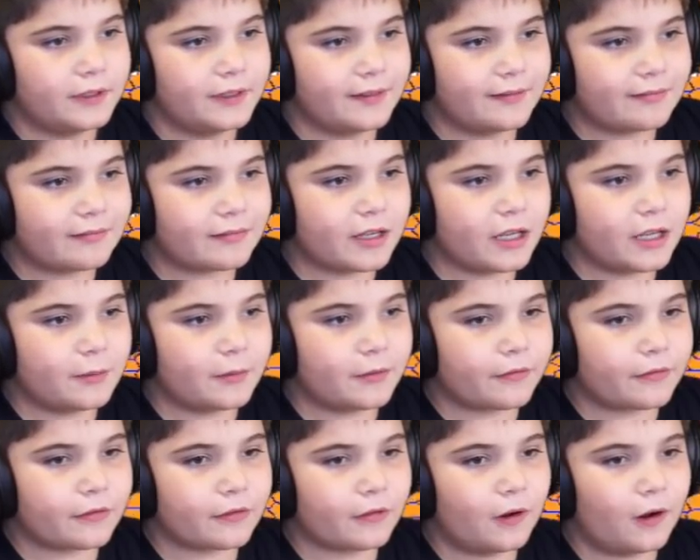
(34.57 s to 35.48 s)
This game
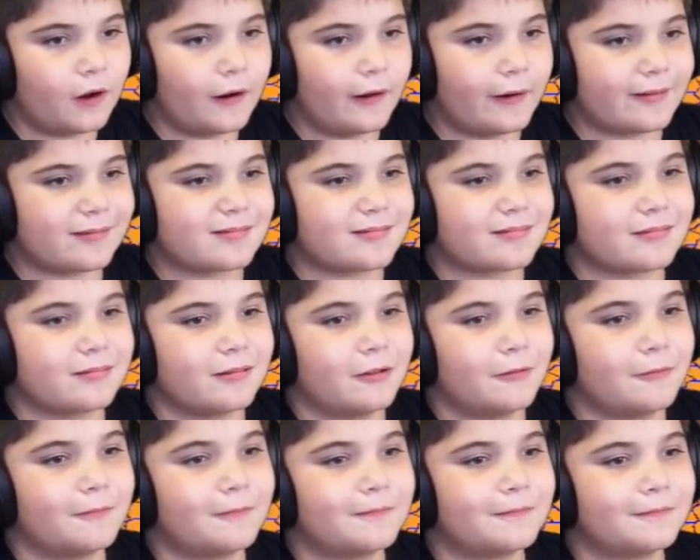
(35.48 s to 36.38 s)
is
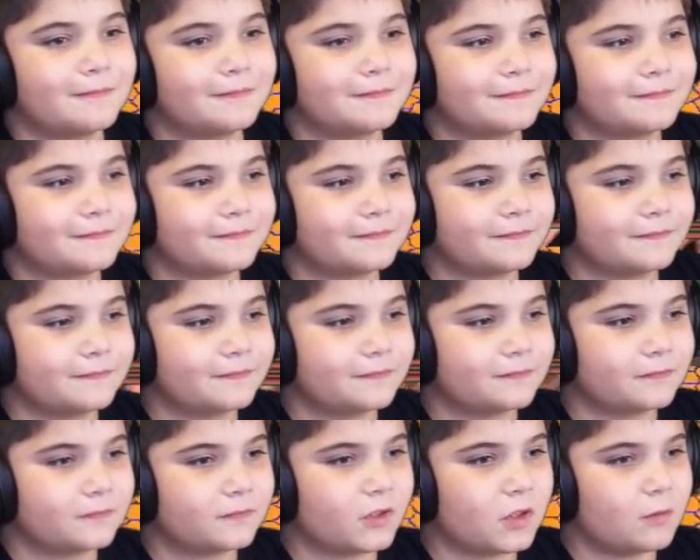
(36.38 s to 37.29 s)
awesome.
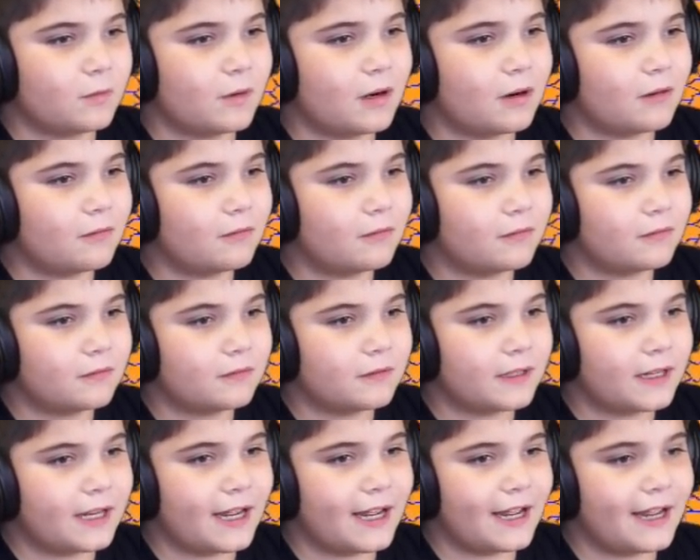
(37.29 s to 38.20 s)
Whoa!
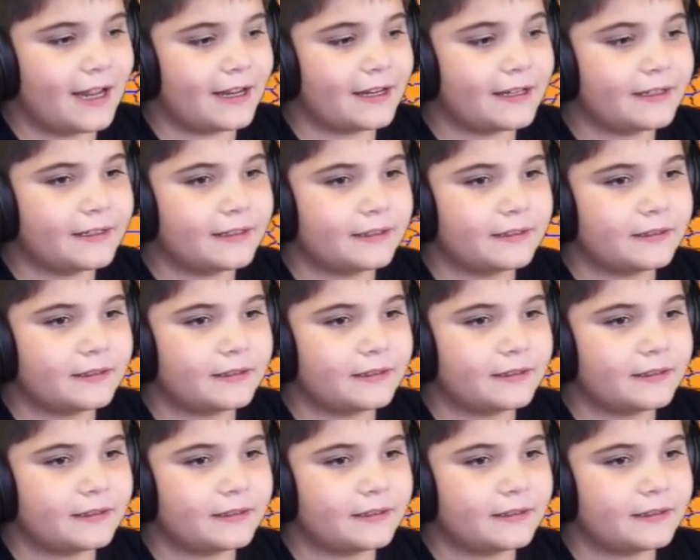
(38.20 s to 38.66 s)
Hey!